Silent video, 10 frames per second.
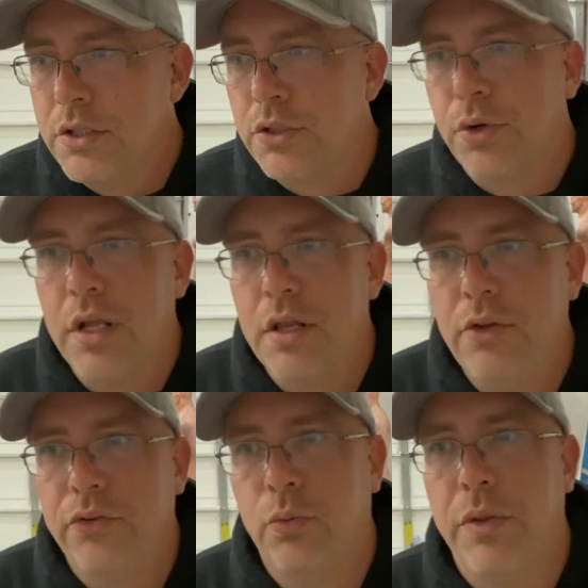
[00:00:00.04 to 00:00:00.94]

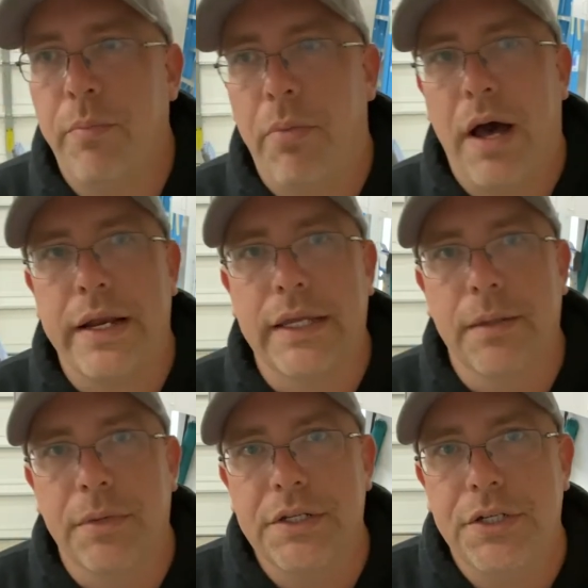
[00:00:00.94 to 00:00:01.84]
Struggles with body
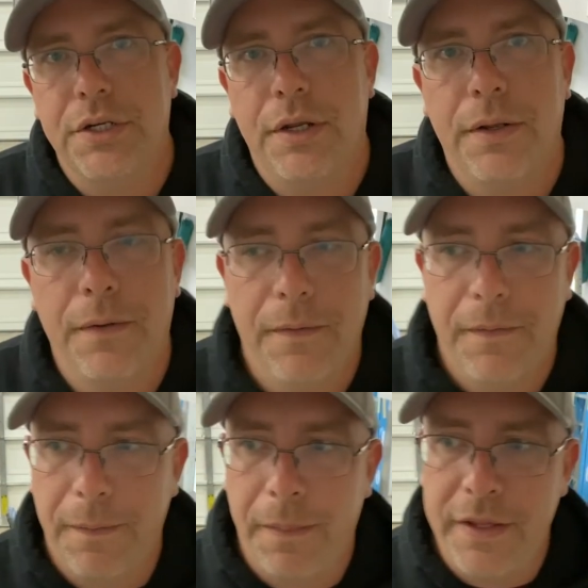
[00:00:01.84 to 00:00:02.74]
image.
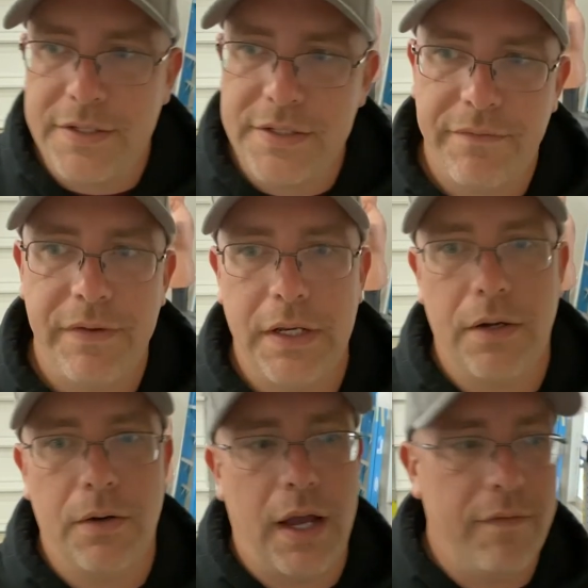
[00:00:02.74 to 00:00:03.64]
This is a
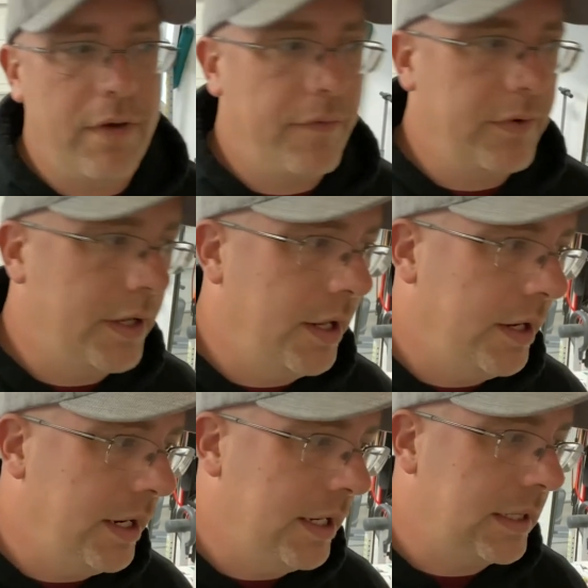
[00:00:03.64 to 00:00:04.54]
video I've never
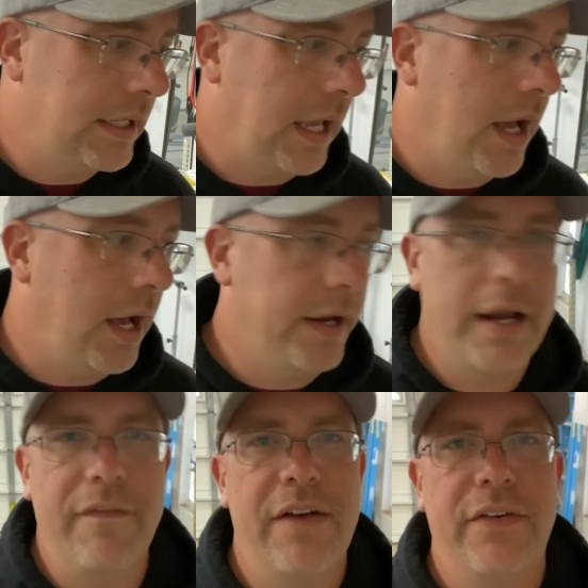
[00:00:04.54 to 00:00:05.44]
done anything on,
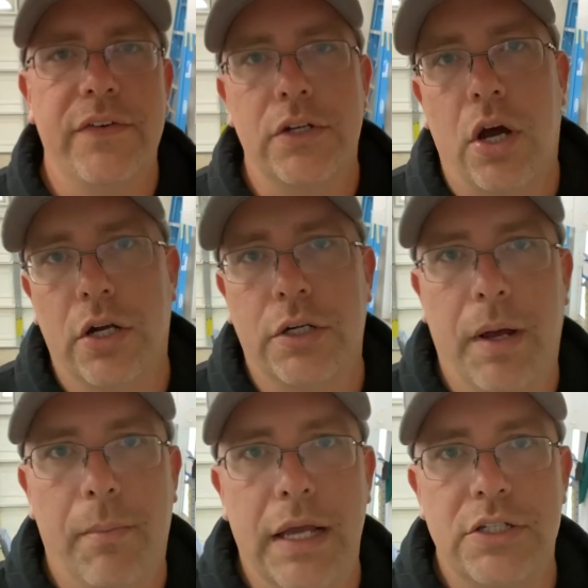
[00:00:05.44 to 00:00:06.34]
and I've never even talked
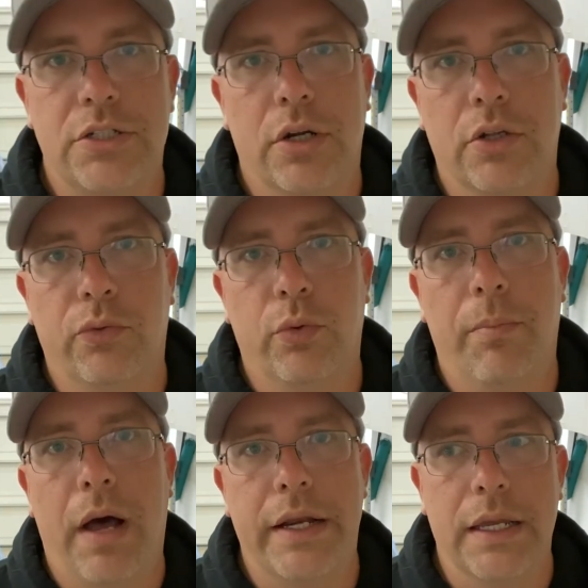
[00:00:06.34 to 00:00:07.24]
about my struggles with
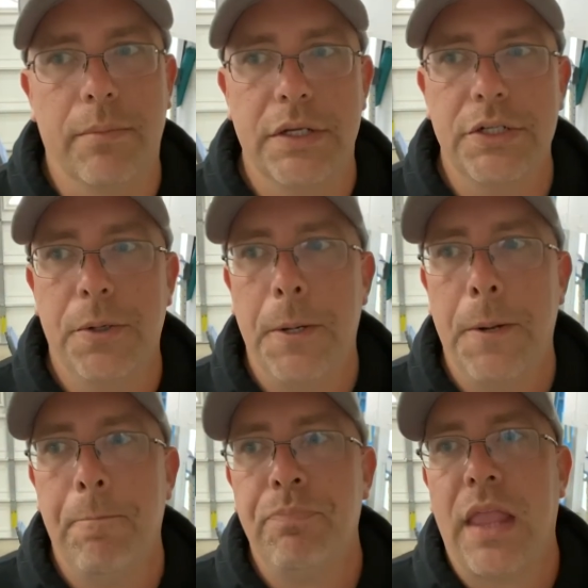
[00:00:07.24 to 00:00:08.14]
body image.
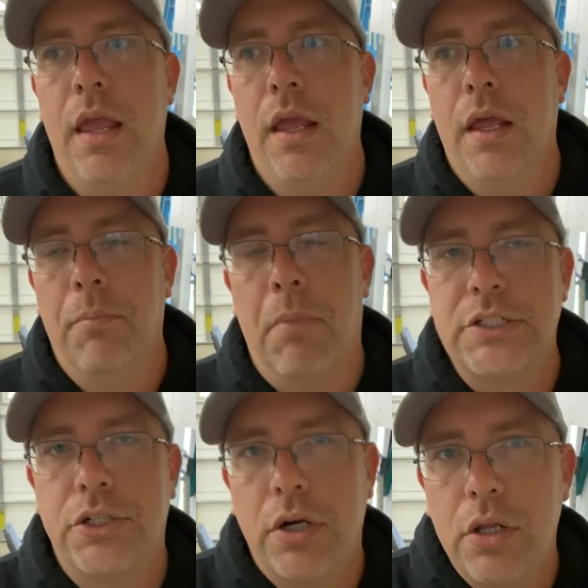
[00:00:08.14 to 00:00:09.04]
My
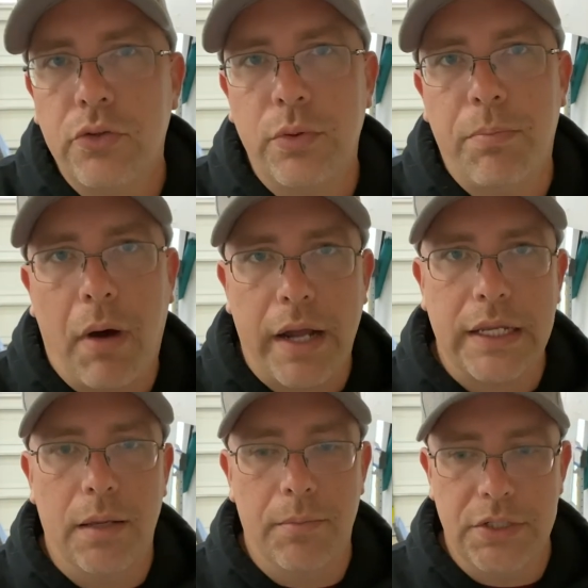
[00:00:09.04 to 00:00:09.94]
struggles with body
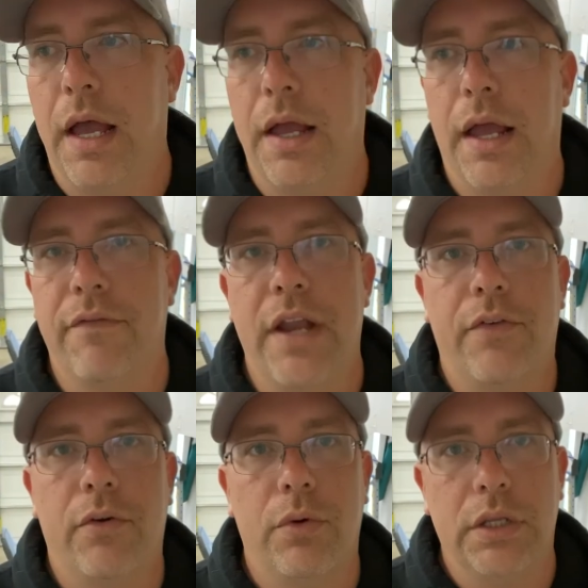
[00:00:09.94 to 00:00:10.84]
image, I've
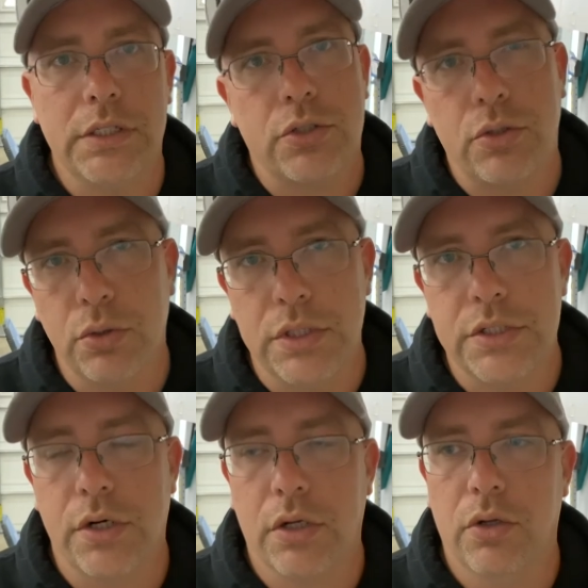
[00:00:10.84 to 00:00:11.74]
never really truly
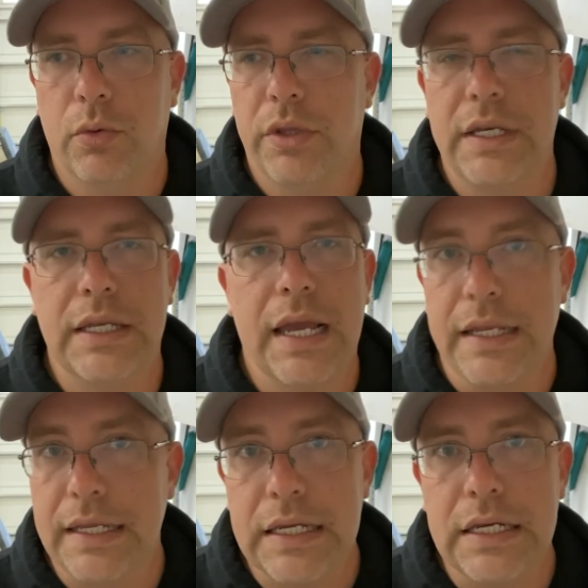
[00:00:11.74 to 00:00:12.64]
struggled with any kind
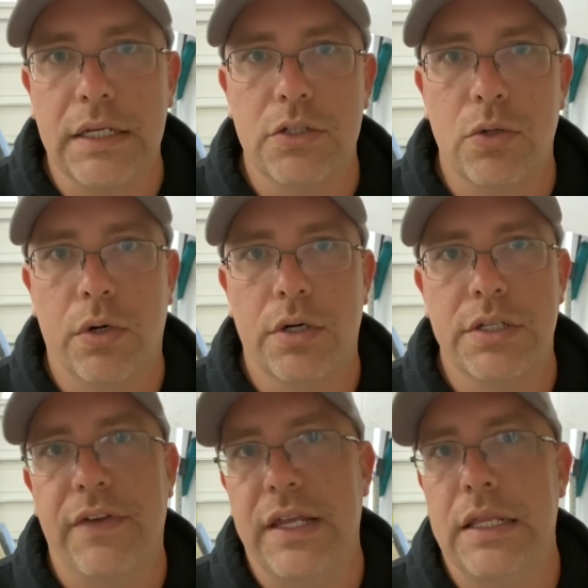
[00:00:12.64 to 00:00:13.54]
of eating disorders.
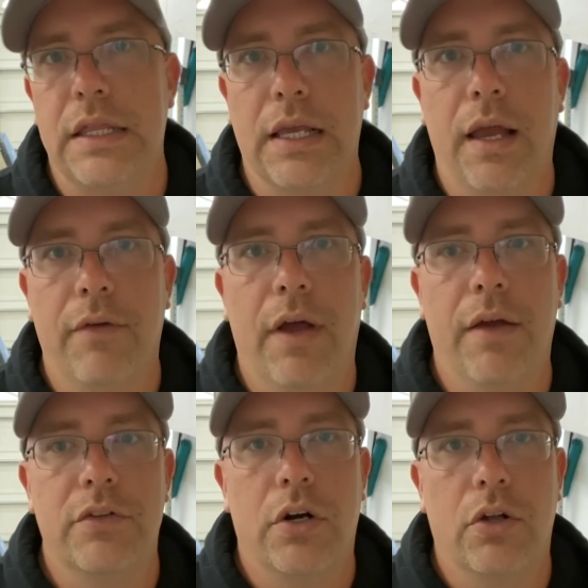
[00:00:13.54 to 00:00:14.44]
If anything,
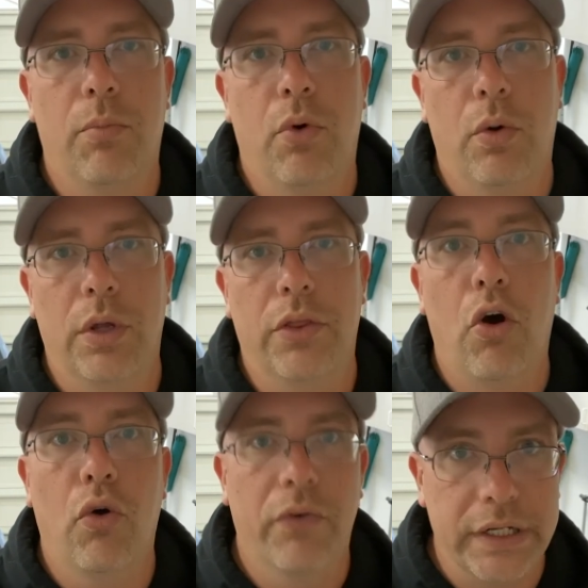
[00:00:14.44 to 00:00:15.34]
I've struggled more with
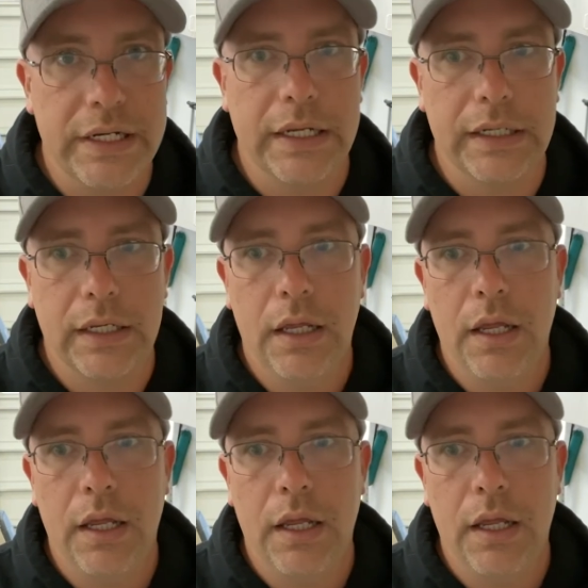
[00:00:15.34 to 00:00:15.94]
overeating.